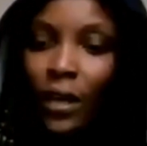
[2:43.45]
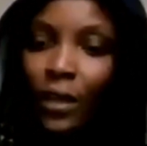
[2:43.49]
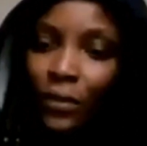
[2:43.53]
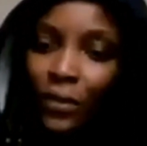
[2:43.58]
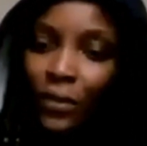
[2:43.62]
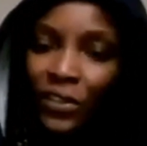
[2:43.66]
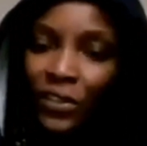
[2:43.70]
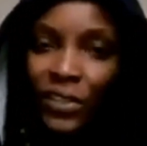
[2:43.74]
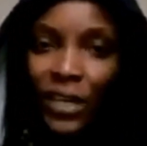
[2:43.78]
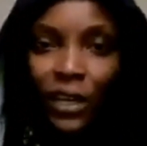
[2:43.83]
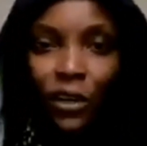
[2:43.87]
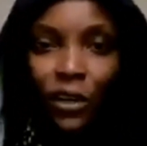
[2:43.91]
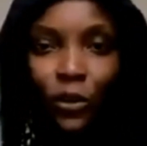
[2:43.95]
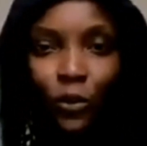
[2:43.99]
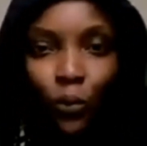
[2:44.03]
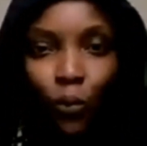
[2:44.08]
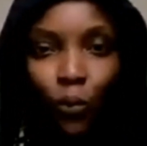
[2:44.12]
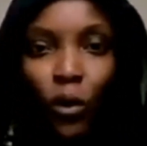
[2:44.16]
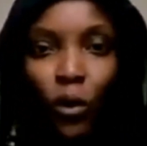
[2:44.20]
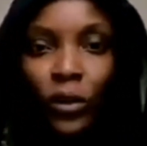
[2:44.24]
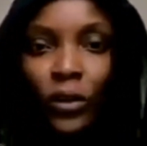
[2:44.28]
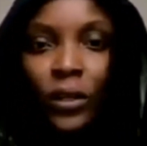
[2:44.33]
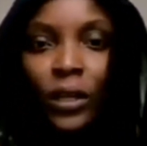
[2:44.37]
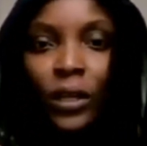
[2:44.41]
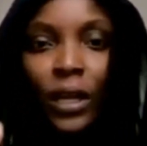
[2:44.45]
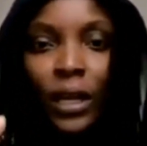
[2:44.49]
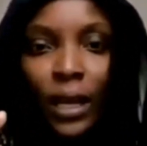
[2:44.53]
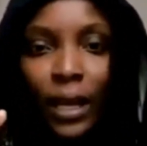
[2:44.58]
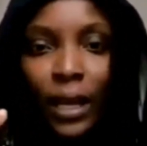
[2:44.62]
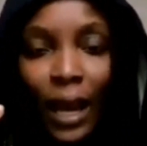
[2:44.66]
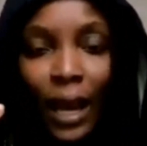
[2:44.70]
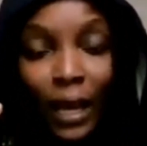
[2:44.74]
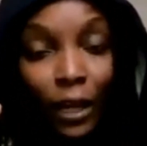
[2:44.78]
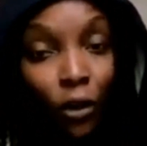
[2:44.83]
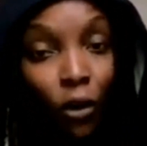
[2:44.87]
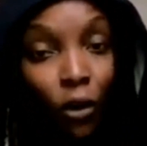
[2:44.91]
the second one
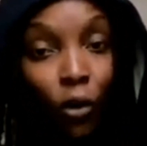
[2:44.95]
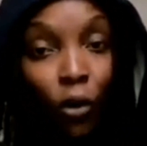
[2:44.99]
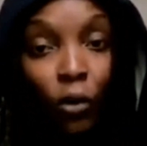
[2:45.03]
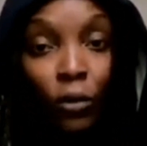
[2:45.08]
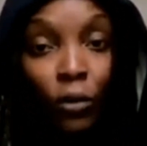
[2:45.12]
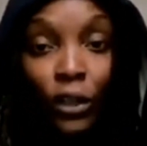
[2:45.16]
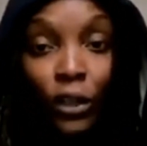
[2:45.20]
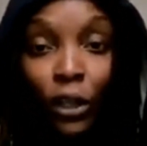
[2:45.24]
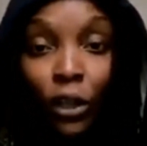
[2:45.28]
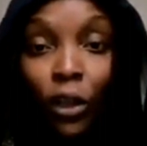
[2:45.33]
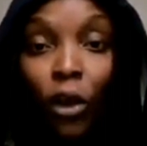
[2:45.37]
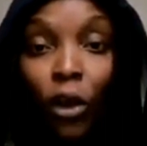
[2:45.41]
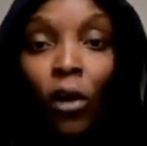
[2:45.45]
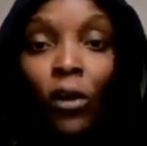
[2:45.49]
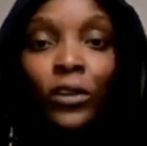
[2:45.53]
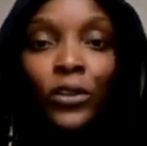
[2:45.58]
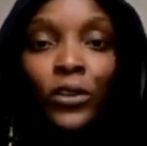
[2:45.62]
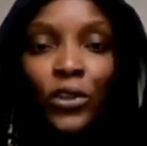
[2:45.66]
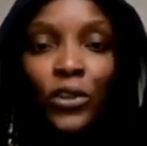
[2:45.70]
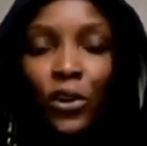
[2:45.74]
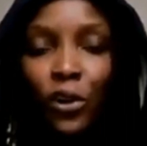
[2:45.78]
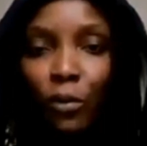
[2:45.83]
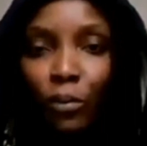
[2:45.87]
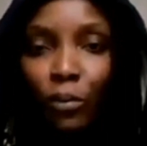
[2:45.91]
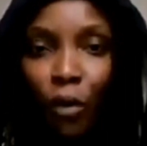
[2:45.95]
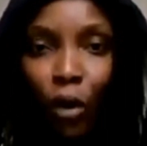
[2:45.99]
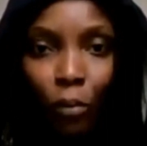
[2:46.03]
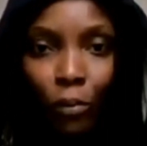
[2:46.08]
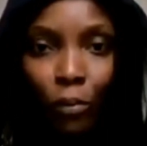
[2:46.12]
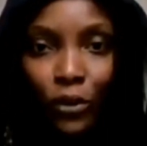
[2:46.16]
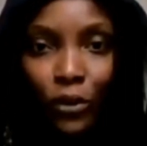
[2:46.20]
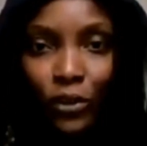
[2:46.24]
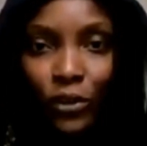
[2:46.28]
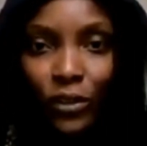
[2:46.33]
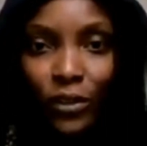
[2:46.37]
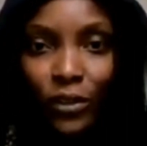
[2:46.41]
I call the long term
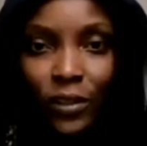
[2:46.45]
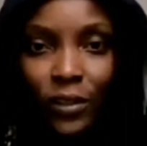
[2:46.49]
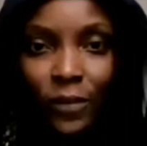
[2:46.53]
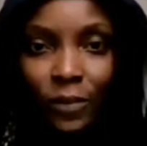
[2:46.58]
option.